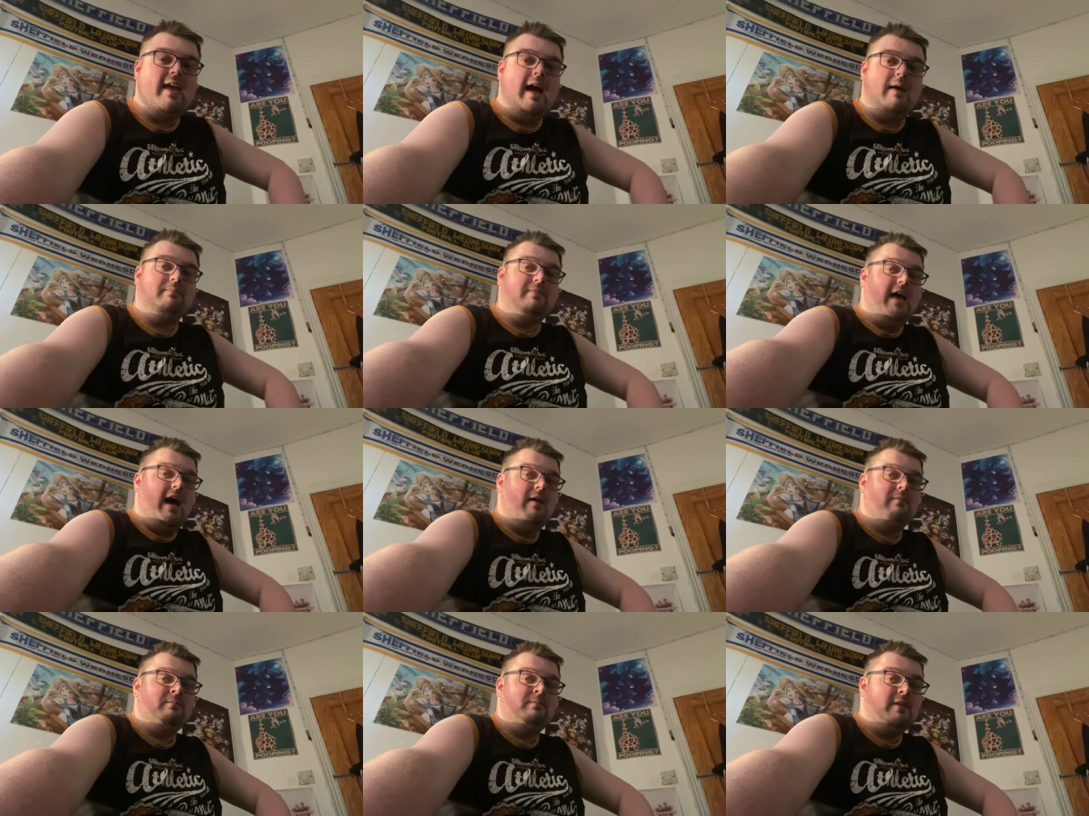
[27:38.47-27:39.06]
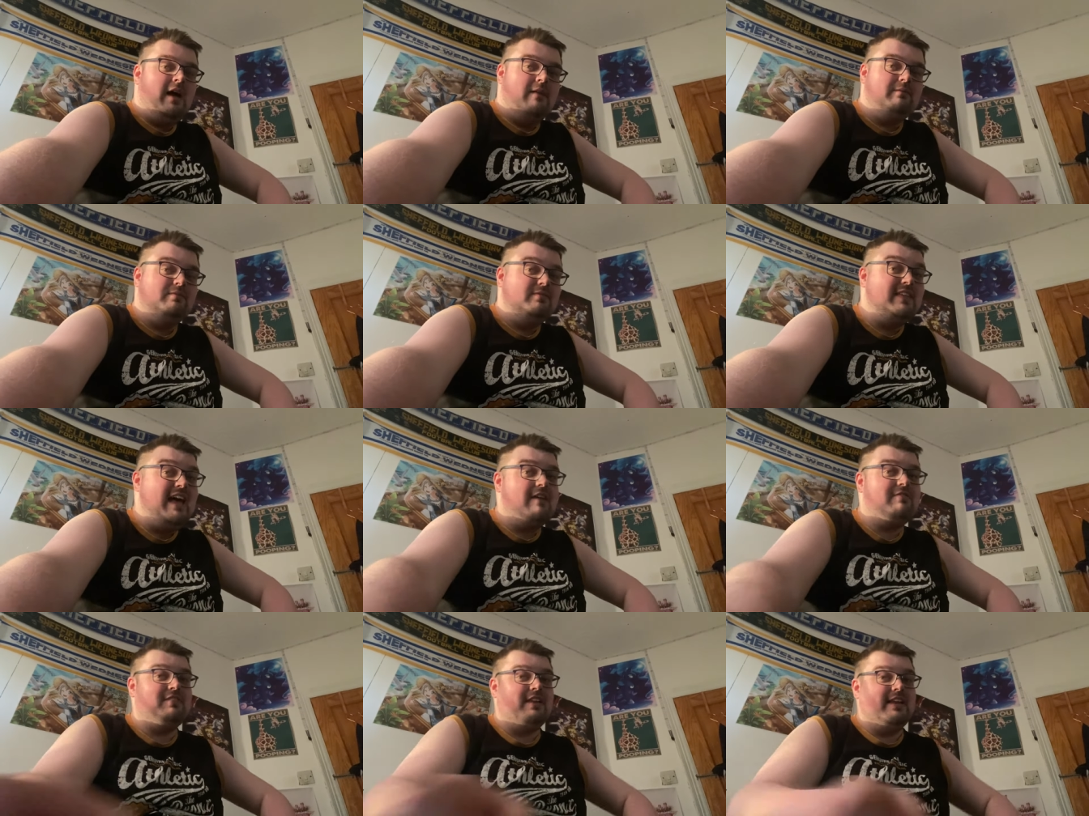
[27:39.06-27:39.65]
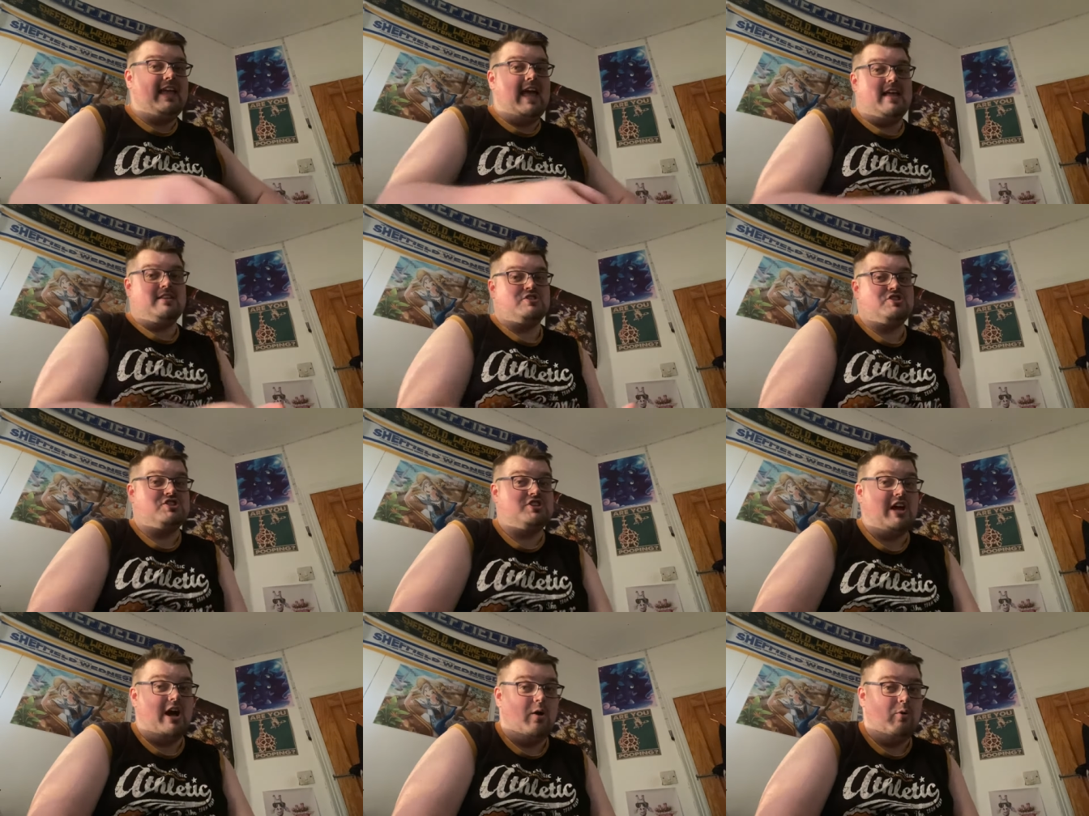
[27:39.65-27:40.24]
I'm I'm I'm definitely getting
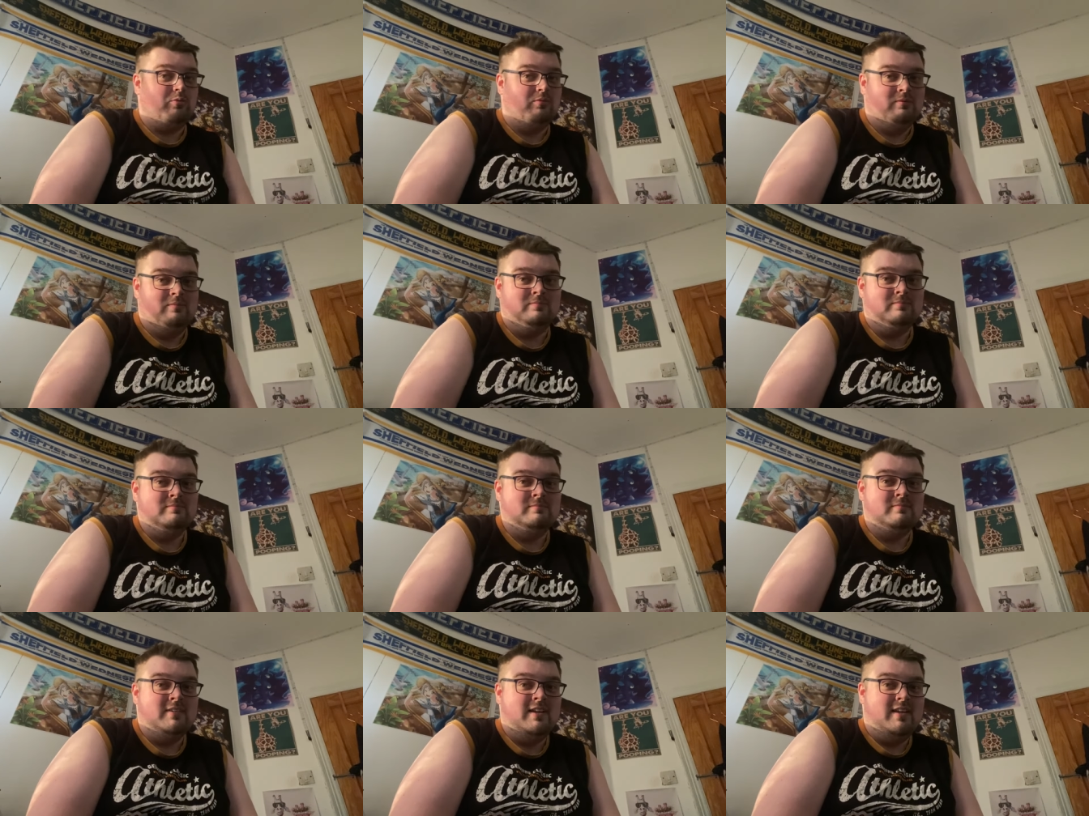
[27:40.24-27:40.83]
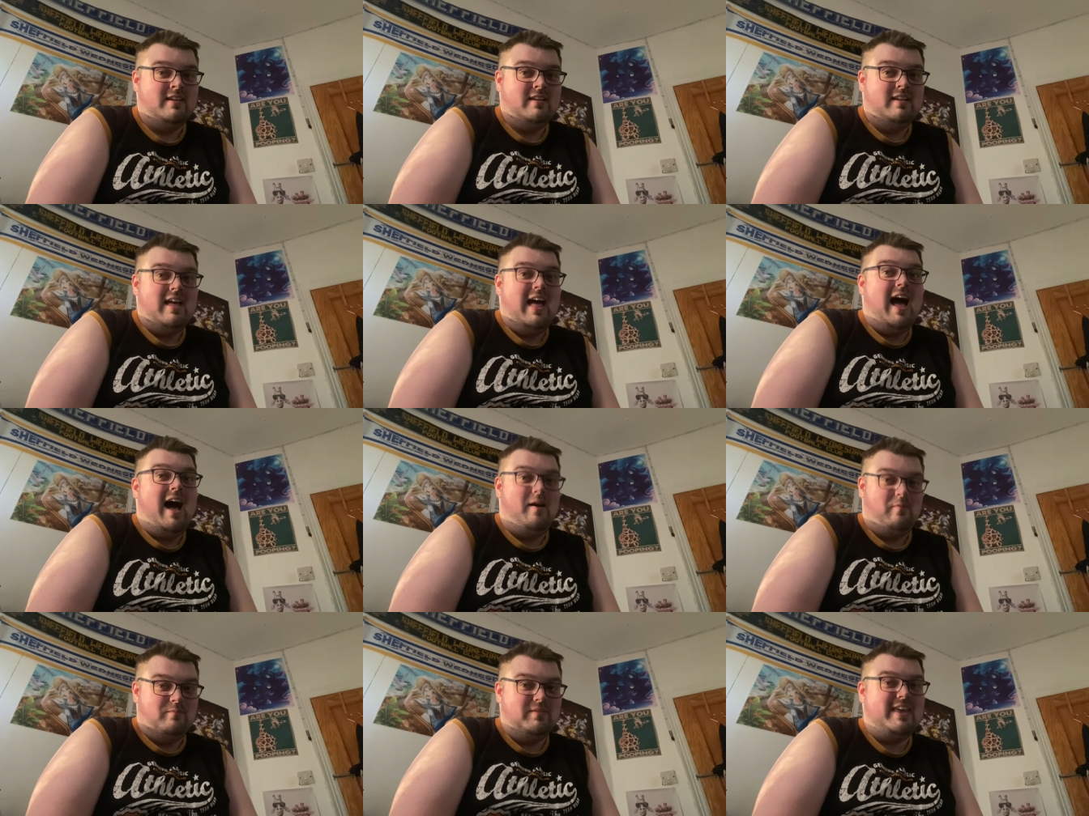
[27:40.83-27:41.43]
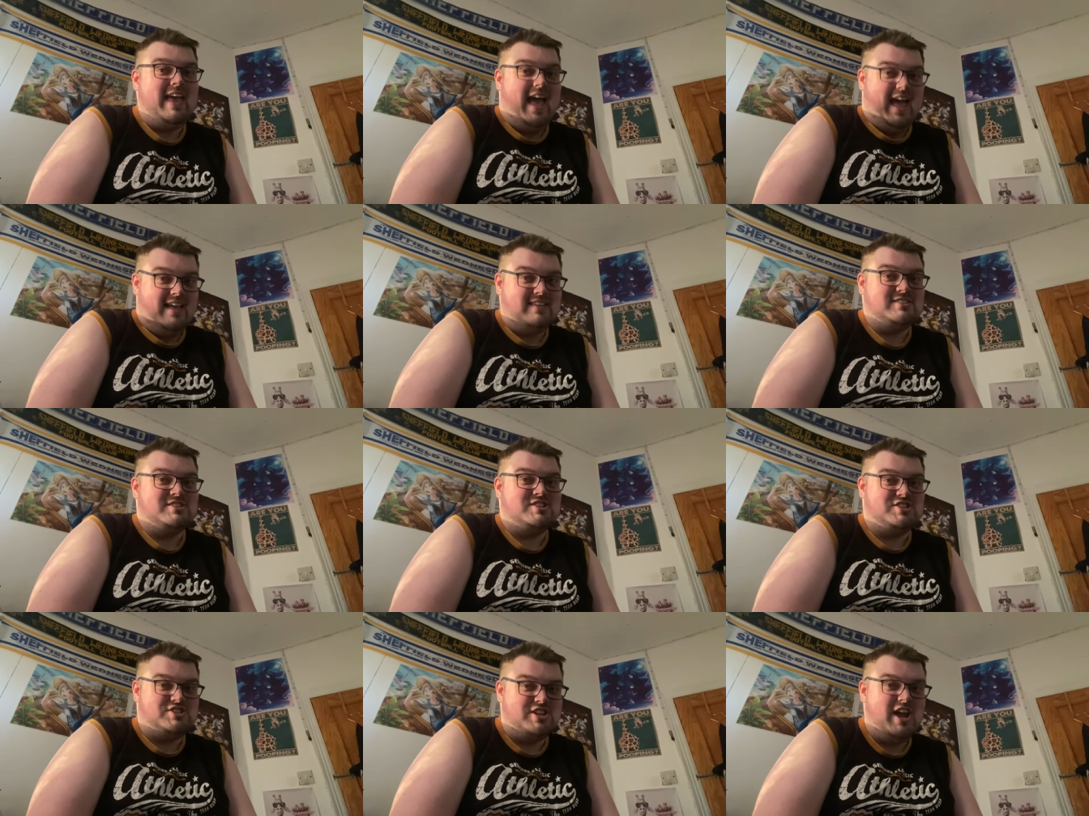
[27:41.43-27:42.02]
stone. I'm getting
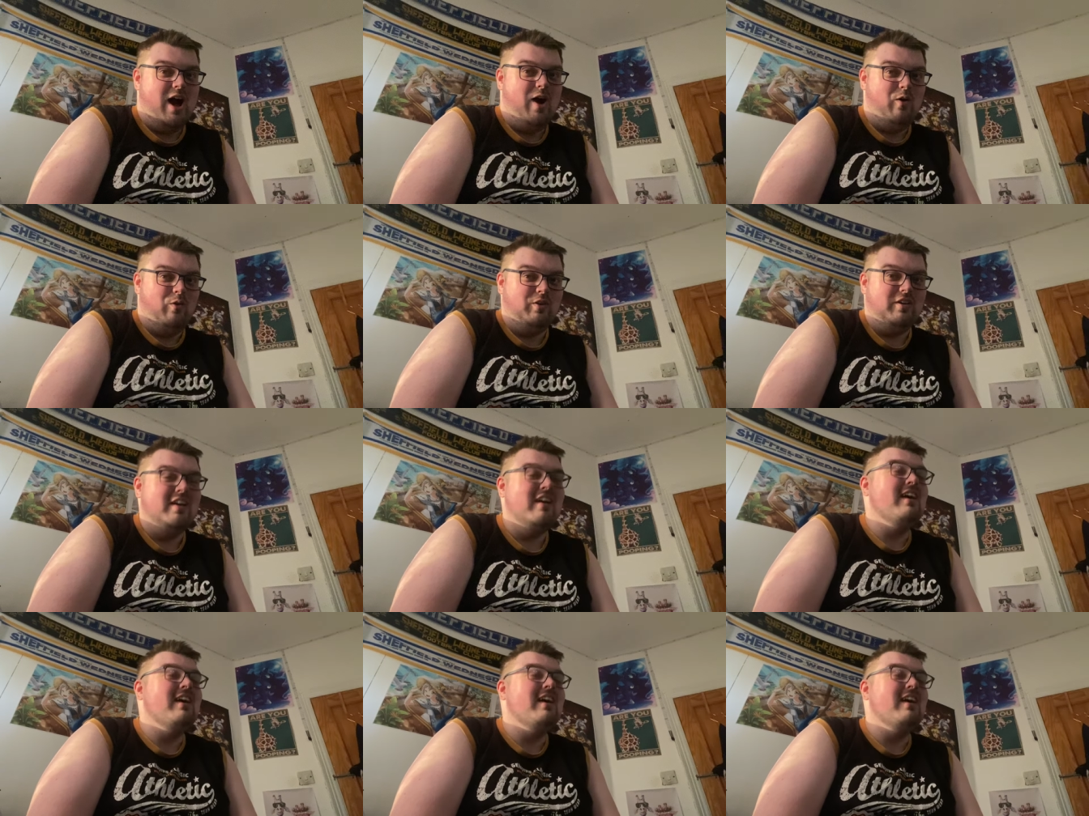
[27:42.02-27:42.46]
stone.